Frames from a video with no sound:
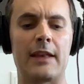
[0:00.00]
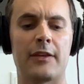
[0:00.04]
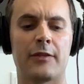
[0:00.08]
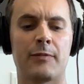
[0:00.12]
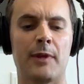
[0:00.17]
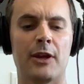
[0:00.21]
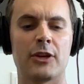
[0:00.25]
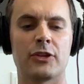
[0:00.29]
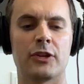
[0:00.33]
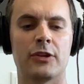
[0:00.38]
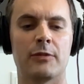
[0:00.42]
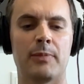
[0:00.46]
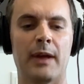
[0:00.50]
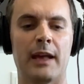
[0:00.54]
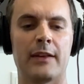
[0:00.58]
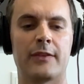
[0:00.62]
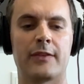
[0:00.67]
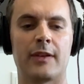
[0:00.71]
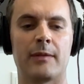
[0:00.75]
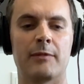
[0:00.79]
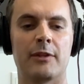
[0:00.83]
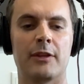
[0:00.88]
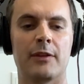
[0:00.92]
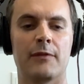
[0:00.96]
measured by
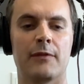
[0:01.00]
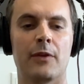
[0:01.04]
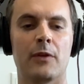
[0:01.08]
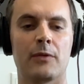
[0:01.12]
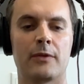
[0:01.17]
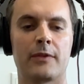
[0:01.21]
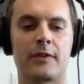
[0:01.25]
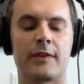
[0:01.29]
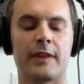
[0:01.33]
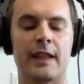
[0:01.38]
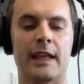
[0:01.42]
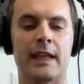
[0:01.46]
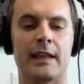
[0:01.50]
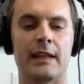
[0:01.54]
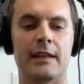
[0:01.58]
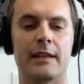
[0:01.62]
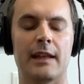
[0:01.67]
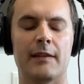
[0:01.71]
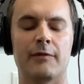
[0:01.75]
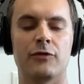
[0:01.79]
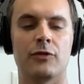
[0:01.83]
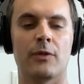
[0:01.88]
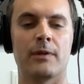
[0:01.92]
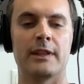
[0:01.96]
some of the folks that
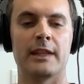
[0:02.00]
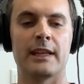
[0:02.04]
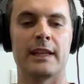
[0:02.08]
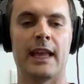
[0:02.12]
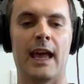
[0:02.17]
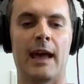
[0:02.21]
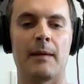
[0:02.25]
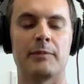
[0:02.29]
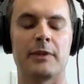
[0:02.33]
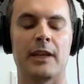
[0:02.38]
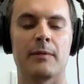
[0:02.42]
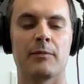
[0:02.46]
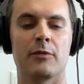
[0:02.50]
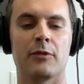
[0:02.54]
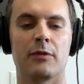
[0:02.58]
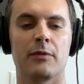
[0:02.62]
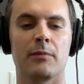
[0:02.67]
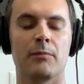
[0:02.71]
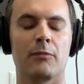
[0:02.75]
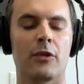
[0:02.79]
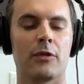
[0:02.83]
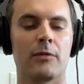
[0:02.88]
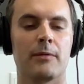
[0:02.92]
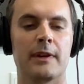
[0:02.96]
have joined the cap
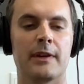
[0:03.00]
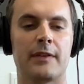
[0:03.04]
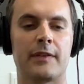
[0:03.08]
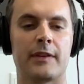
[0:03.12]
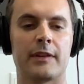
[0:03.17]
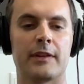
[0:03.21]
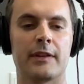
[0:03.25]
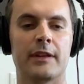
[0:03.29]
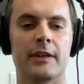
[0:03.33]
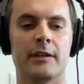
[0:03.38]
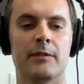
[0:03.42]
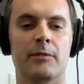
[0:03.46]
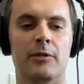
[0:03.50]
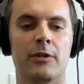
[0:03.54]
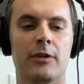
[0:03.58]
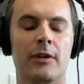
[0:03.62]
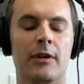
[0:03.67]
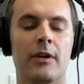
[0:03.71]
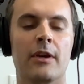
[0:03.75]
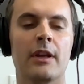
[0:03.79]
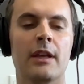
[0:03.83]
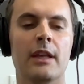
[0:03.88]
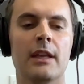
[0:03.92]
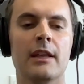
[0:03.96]
table more recently
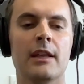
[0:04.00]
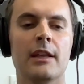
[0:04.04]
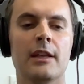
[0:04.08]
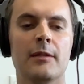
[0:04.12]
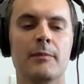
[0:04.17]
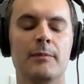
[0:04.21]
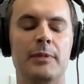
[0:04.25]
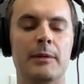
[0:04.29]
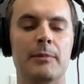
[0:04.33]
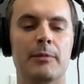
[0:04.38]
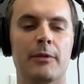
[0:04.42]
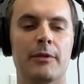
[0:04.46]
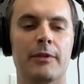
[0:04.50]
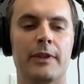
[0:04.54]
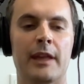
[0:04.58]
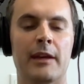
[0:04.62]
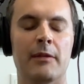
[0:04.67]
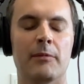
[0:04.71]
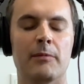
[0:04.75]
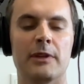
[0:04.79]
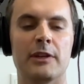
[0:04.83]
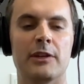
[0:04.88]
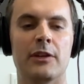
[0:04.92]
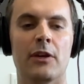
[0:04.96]
were people
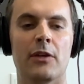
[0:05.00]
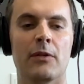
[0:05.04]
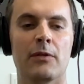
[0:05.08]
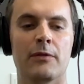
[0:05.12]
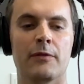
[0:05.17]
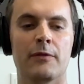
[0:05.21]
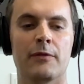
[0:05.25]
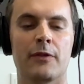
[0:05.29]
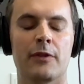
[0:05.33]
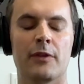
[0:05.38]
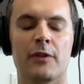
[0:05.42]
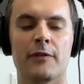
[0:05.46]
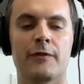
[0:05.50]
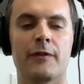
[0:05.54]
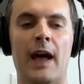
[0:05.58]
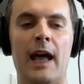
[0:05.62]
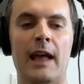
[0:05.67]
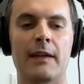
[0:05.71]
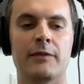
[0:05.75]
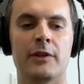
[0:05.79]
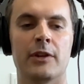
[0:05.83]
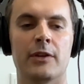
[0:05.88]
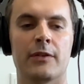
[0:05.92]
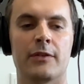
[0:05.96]
that we've known for
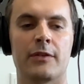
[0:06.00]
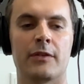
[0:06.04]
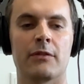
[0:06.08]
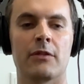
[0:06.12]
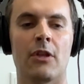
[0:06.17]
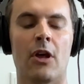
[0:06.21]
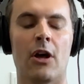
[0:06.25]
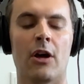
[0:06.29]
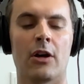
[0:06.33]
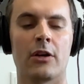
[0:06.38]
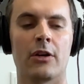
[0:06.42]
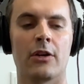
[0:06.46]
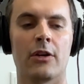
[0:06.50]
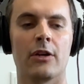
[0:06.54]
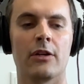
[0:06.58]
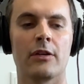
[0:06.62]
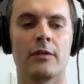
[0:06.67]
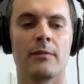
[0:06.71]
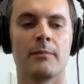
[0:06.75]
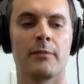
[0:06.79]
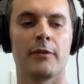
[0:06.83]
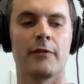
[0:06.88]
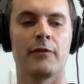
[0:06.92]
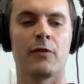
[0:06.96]
5 years or
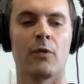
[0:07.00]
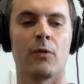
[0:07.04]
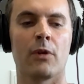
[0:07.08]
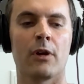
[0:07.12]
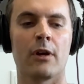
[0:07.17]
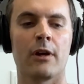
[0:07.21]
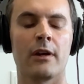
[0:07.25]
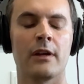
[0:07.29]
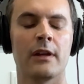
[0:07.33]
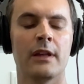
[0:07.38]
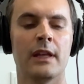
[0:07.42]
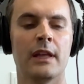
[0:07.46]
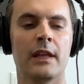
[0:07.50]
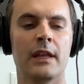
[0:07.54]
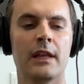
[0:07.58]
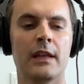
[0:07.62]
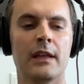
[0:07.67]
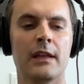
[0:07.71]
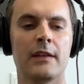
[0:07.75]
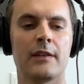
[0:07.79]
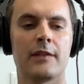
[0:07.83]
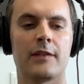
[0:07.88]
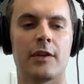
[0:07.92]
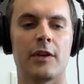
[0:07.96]
longer before.
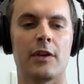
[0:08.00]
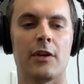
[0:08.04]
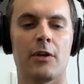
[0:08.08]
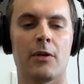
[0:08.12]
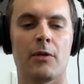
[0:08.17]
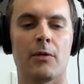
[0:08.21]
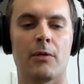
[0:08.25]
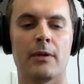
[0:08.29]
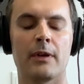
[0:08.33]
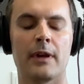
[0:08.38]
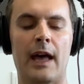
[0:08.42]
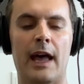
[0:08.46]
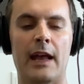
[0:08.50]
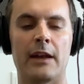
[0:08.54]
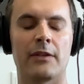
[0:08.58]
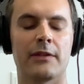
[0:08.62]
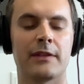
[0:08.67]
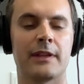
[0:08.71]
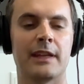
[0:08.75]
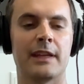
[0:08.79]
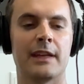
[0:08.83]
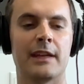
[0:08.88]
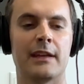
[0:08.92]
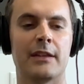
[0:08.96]
So I
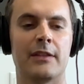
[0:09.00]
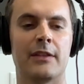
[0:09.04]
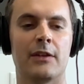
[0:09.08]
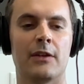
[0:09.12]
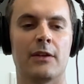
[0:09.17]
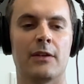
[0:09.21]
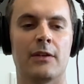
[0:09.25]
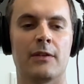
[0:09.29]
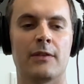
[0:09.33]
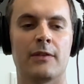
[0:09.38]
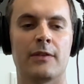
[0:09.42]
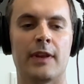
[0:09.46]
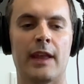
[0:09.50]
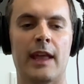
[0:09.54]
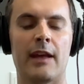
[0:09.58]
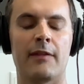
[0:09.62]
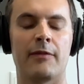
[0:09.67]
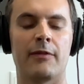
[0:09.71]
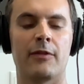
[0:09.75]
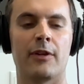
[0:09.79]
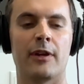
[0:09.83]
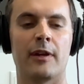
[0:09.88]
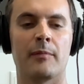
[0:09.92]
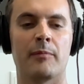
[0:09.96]
don't think there's
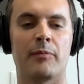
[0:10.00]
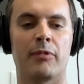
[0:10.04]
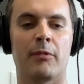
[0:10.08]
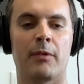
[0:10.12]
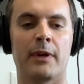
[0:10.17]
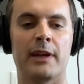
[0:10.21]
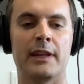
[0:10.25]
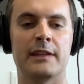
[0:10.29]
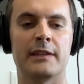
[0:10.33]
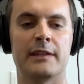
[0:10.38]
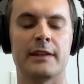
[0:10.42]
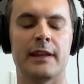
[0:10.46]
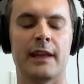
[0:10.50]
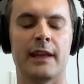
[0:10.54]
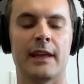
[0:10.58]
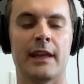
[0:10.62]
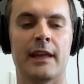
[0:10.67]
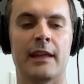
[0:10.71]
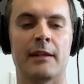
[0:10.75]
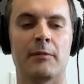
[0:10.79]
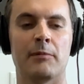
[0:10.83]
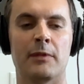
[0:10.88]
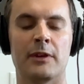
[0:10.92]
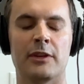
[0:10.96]
ever a point
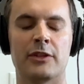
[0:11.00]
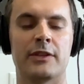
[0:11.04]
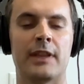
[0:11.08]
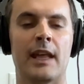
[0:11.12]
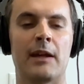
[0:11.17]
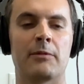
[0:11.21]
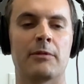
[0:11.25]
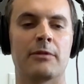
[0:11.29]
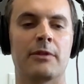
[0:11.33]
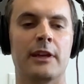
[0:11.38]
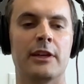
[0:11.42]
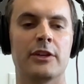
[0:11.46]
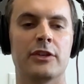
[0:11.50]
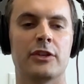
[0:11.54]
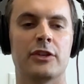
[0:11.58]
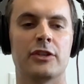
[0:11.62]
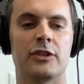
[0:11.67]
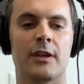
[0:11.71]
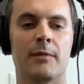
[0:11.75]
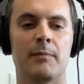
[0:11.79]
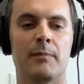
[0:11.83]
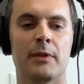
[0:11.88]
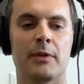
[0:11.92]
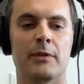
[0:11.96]
at which that
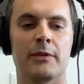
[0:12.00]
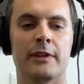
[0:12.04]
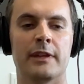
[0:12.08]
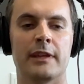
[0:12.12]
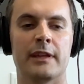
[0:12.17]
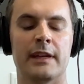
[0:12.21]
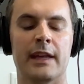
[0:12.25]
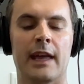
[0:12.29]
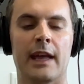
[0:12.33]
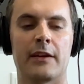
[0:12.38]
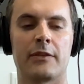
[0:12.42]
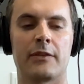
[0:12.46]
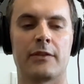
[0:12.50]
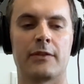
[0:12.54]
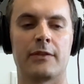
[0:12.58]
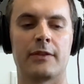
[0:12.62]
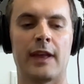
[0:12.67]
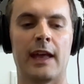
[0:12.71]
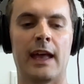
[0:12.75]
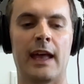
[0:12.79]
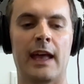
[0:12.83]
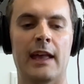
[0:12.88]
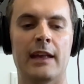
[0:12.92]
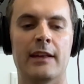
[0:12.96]
relationship building
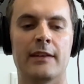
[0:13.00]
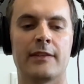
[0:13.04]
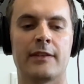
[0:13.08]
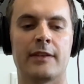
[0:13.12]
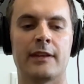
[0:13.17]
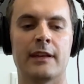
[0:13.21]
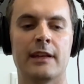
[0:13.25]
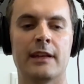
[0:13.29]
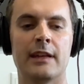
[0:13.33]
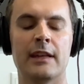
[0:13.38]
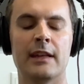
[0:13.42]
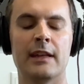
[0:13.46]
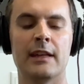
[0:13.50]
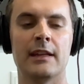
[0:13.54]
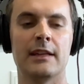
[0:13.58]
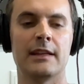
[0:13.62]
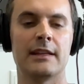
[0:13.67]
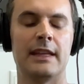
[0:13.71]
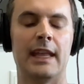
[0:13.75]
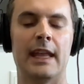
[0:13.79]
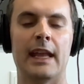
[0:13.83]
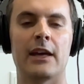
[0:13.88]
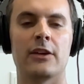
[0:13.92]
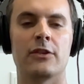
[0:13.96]
exercise
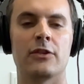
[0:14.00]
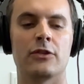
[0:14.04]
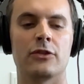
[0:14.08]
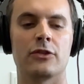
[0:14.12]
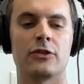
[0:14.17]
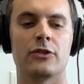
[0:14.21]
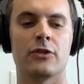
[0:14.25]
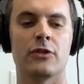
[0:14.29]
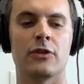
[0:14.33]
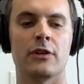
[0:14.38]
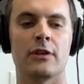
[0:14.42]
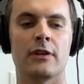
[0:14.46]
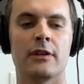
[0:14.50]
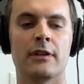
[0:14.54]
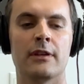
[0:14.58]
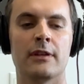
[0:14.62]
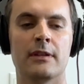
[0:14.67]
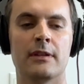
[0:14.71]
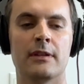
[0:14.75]
can or should